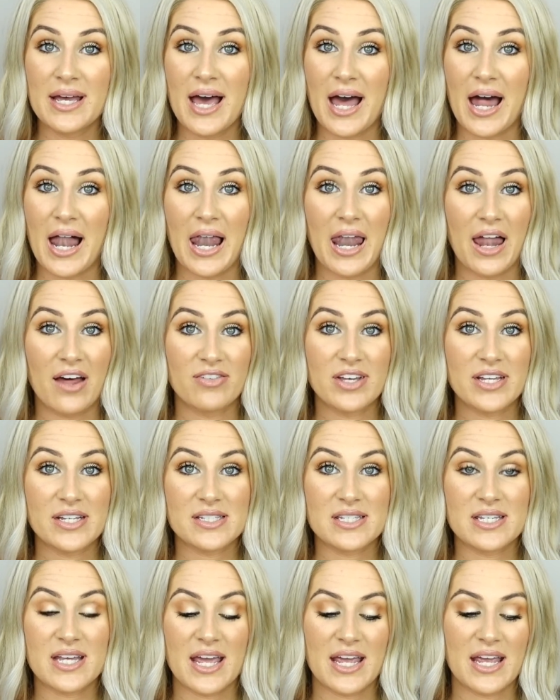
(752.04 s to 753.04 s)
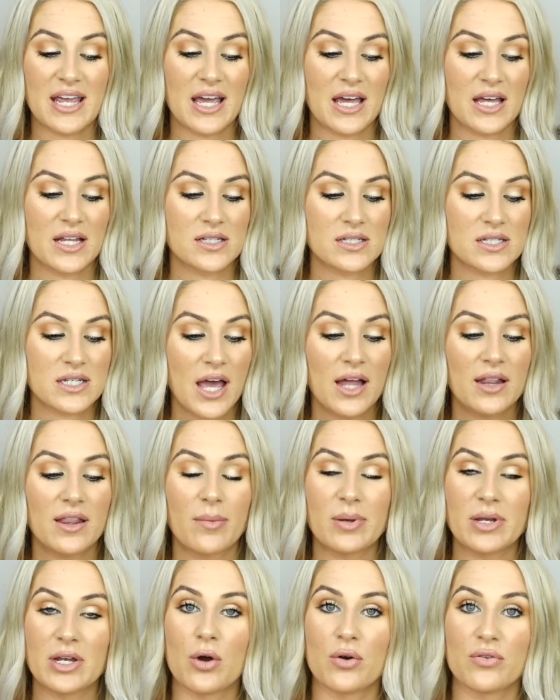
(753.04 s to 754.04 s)
I love it. And yeah, let
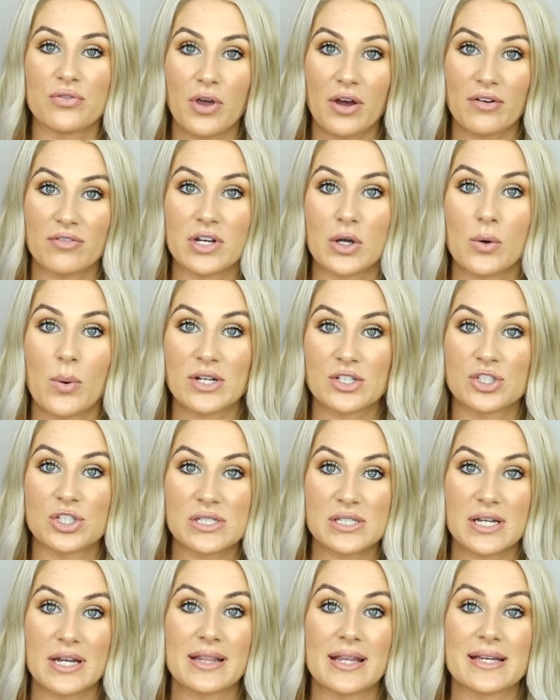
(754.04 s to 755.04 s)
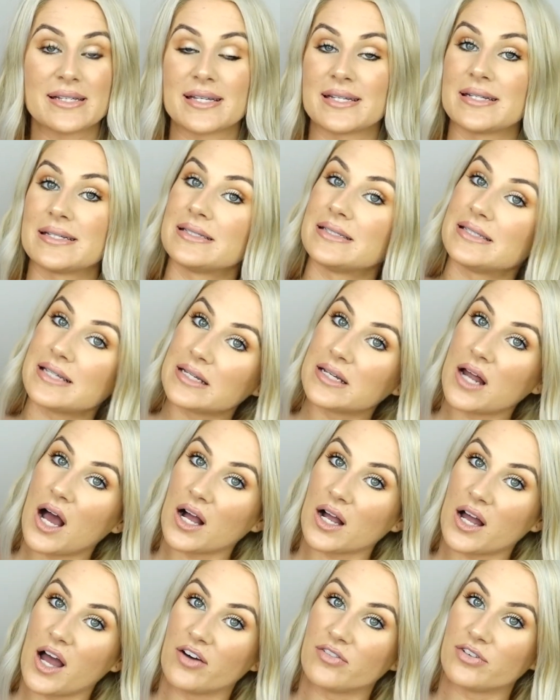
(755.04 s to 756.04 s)
me know if you have any questions, any things I did
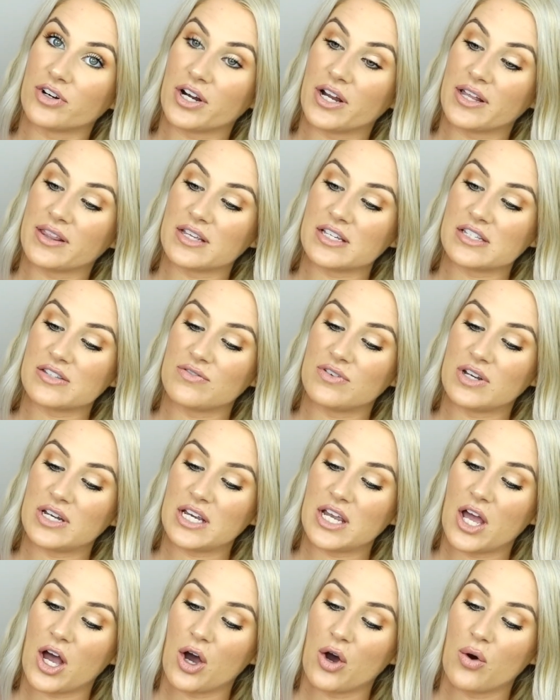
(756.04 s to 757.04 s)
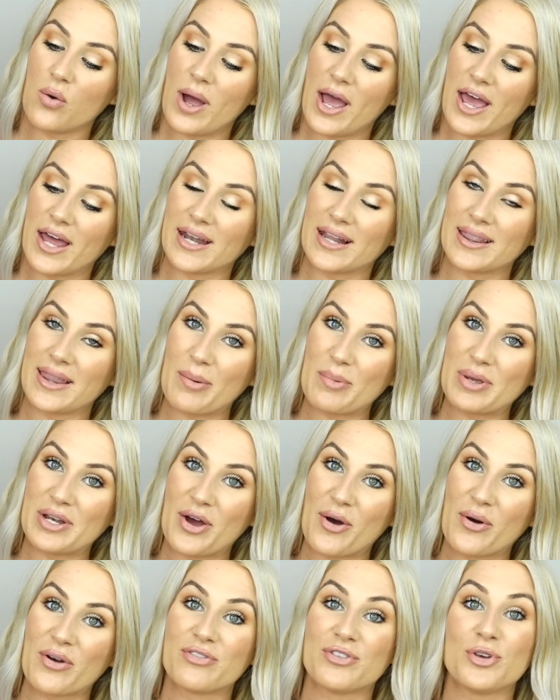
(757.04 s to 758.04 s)
not cover in this video, and let me
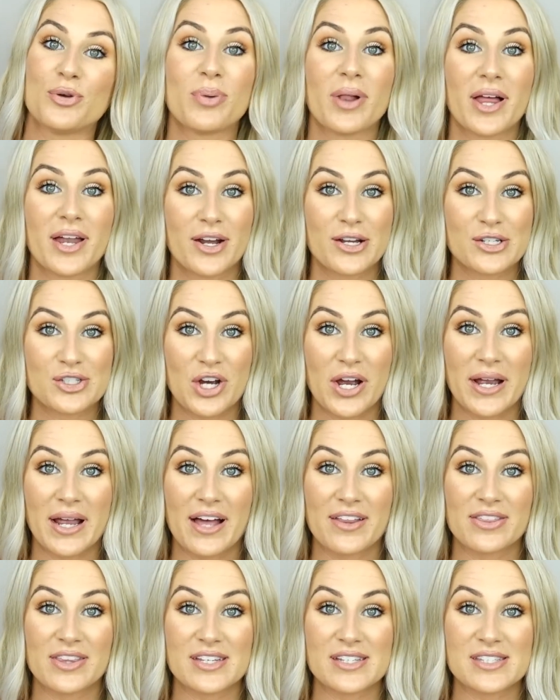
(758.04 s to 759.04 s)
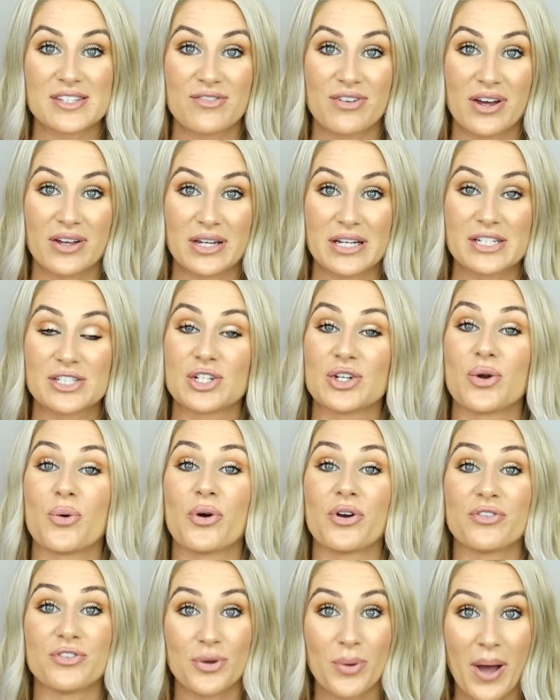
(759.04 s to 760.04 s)
know if you plan on trying out this foundation
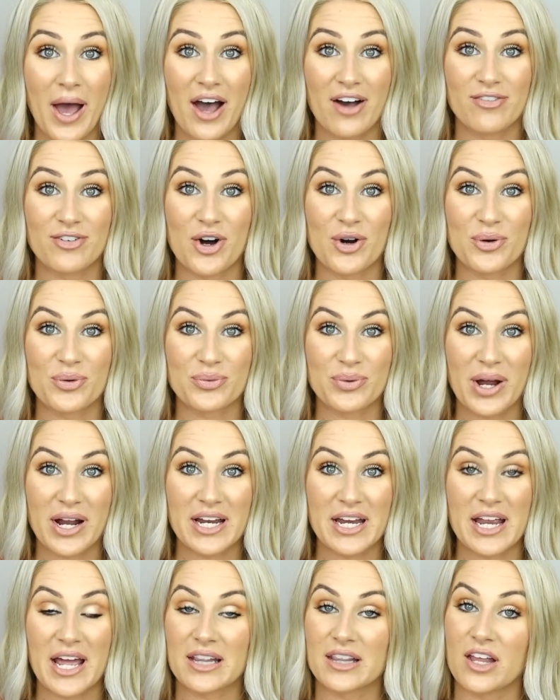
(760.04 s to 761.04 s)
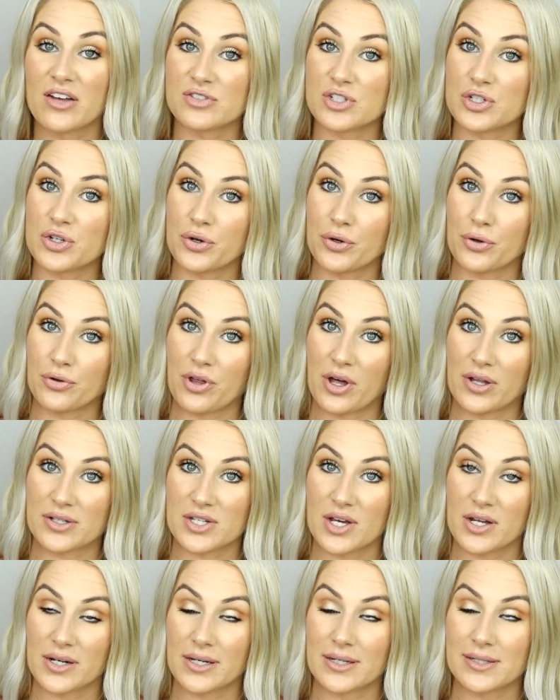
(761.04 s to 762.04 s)
or if you have already. I'd love to know your thoughts
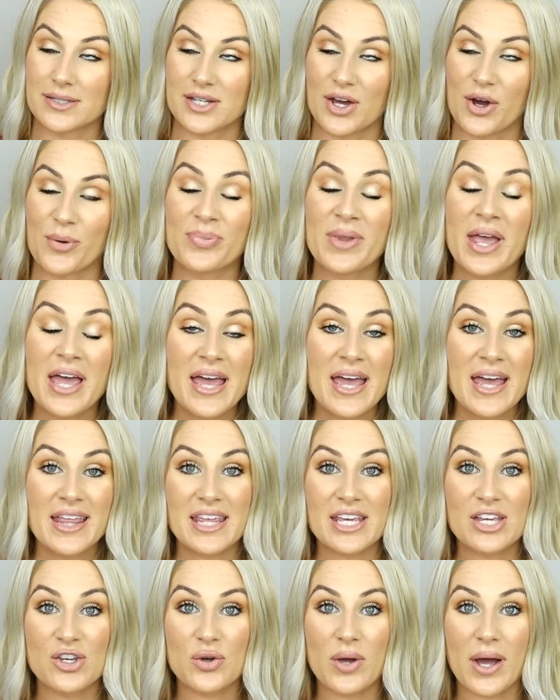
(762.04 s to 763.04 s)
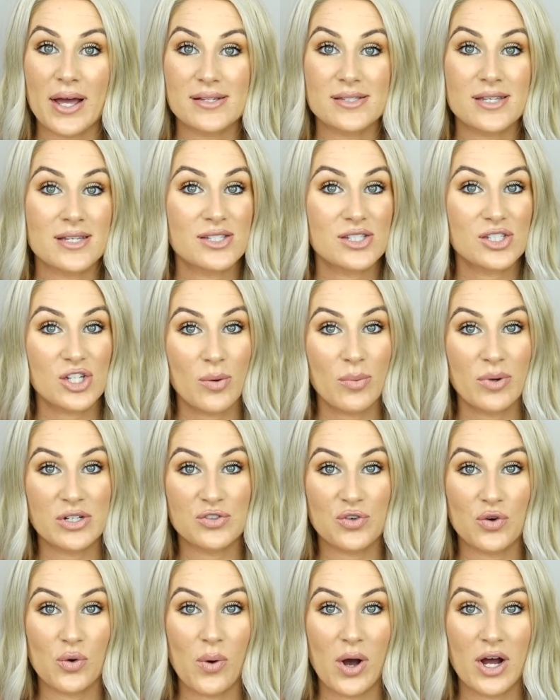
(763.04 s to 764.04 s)
on it. So thank you guys so much
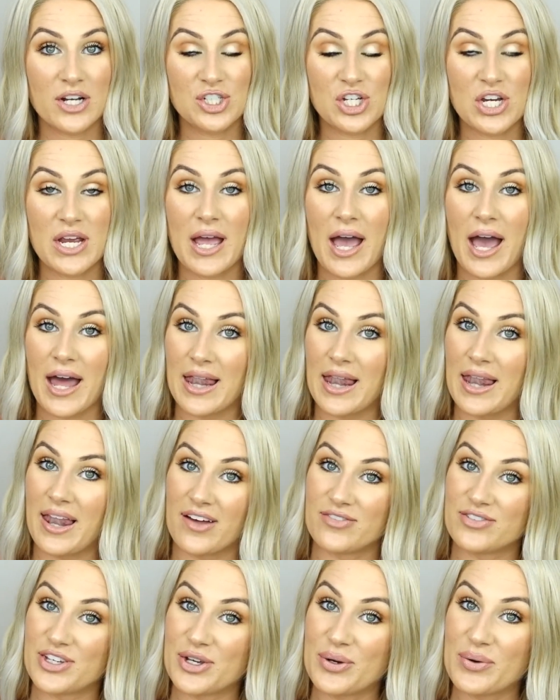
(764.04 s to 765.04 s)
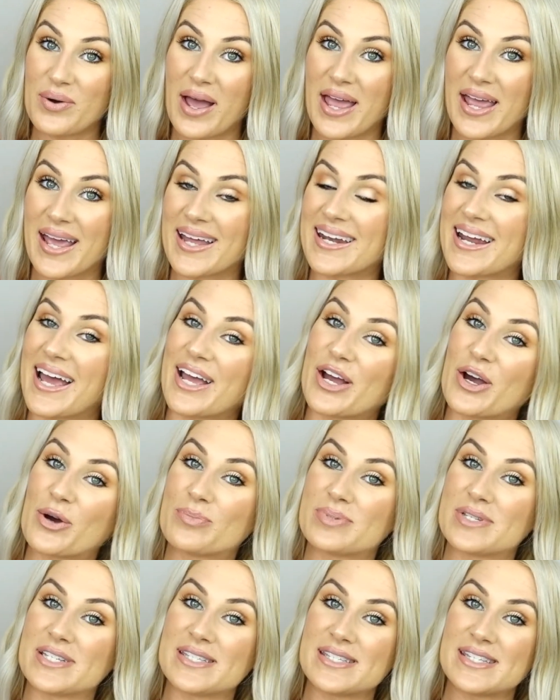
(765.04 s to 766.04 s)
for watching. I love you, and I
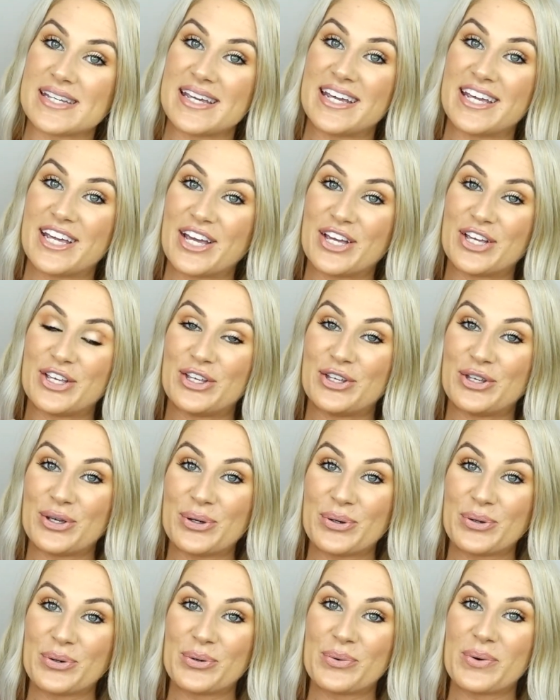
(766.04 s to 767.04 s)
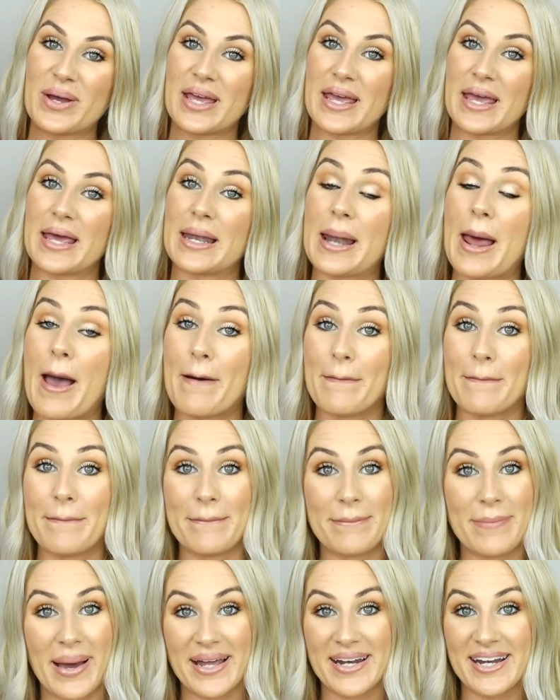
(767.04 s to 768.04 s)
hope to see you in
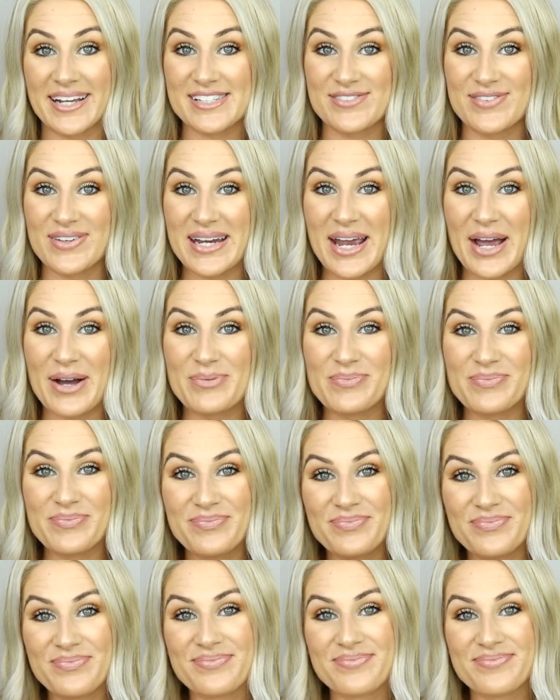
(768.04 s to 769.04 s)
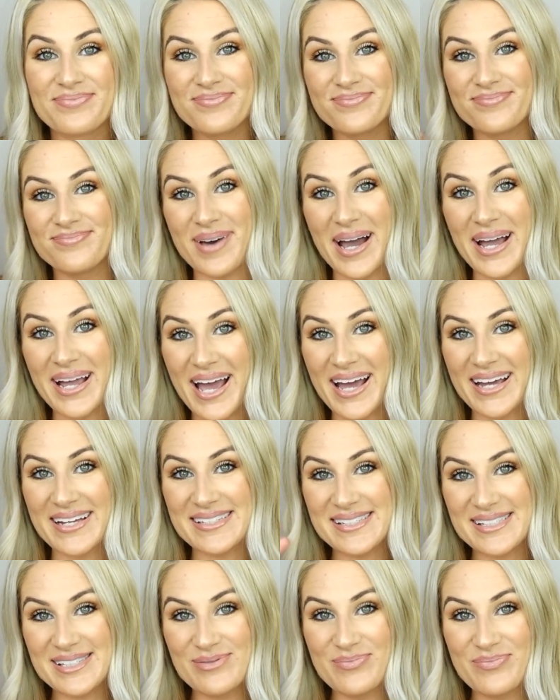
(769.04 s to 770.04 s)
my next video. Bye
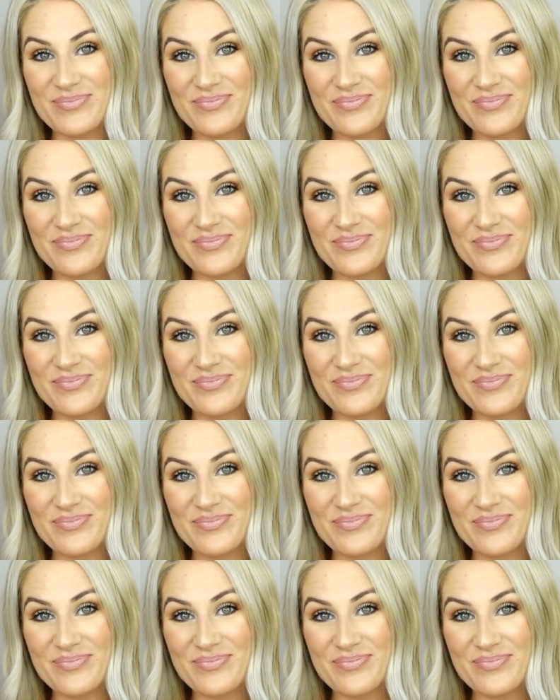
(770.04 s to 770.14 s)
guys.